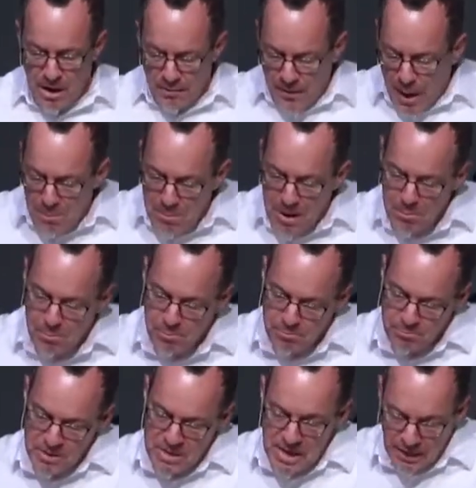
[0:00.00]
That meant
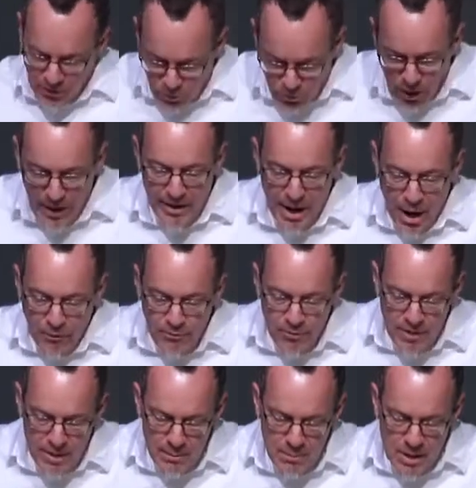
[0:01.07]
he had to write it out for
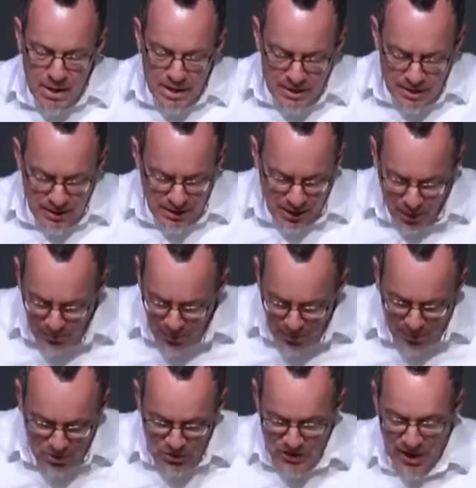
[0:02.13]
them to help them
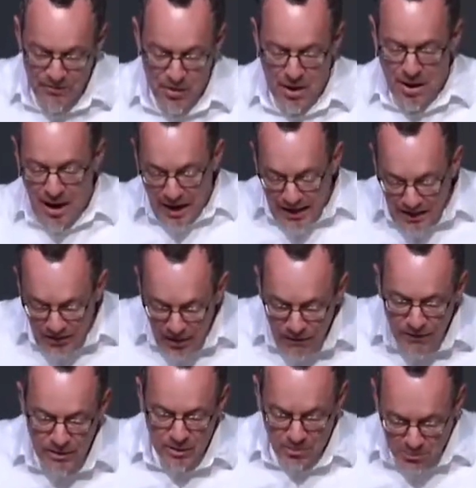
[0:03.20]
understand the height
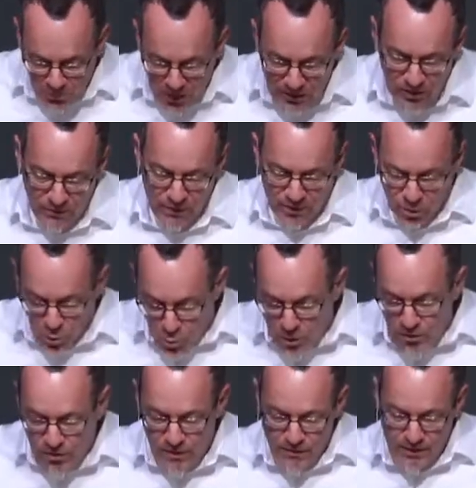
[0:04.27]
of it, the breadth of it, the
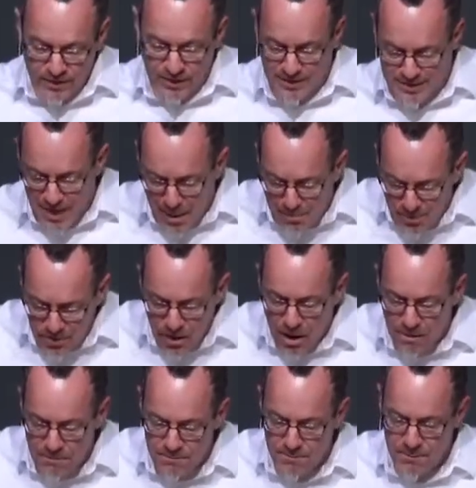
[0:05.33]
width of it, the depth
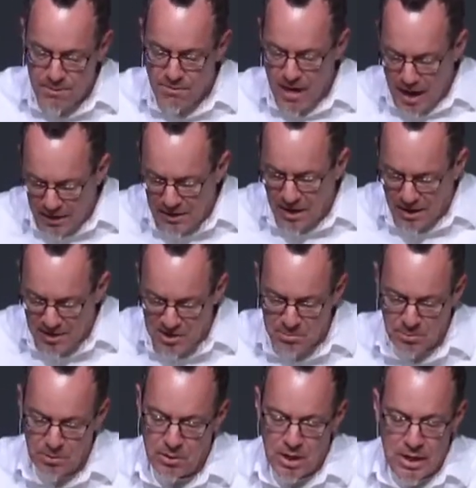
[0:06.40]
of that
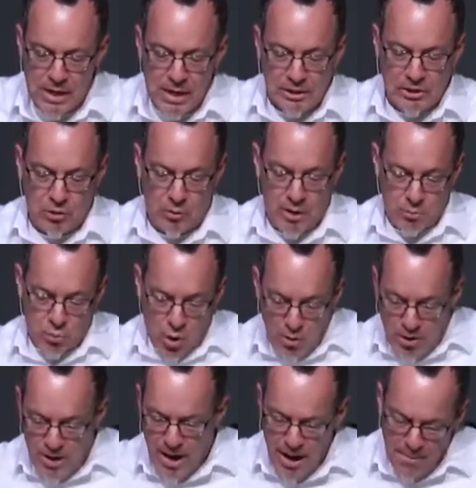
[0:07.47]
gospel. So he
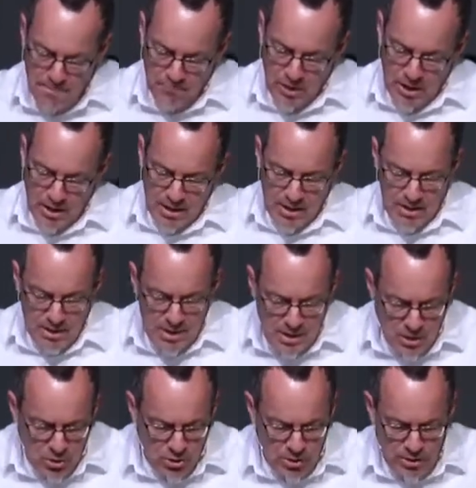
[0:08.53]
wrote it out. He,
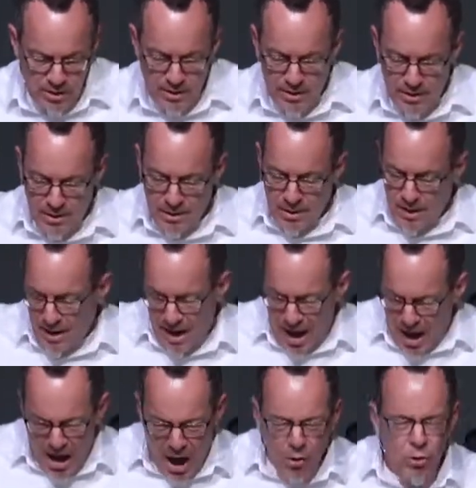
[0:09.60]
he could, uh,
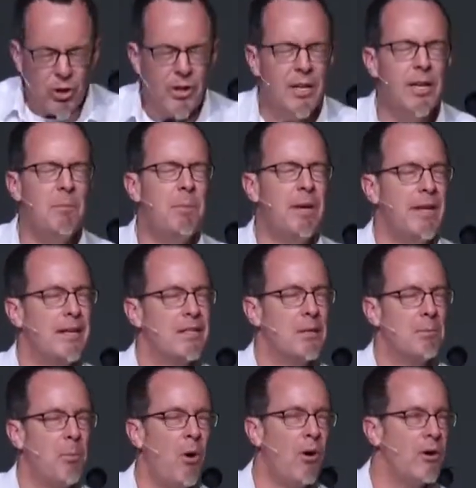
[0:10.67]
how, how could he begin
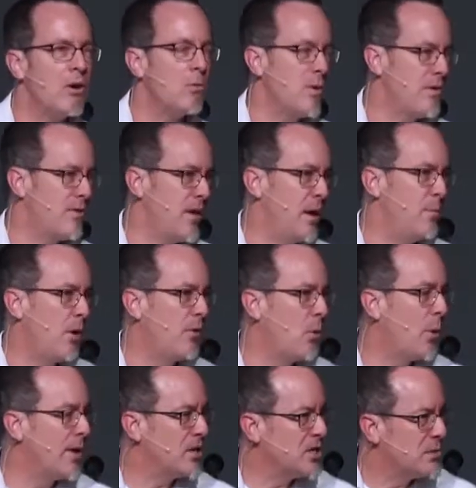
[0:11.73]
to partner with them on the
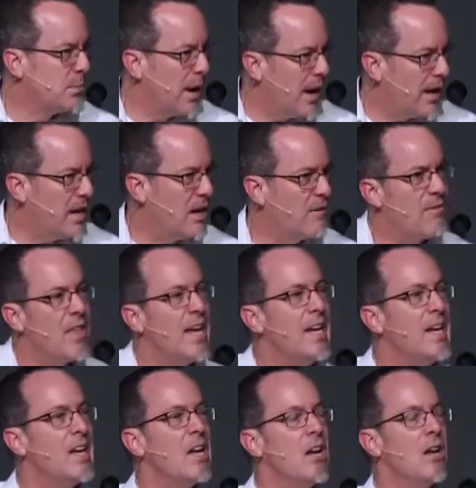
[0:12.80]
way to Spain if they
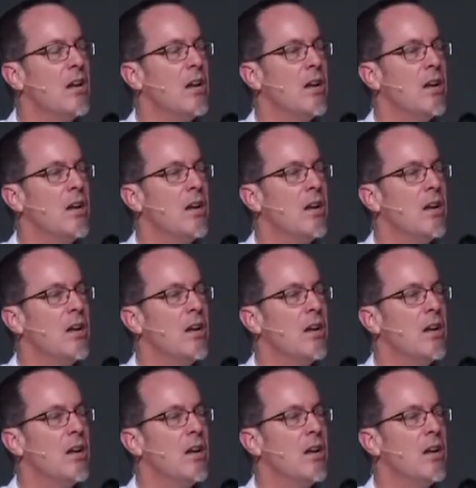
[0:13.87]
didn't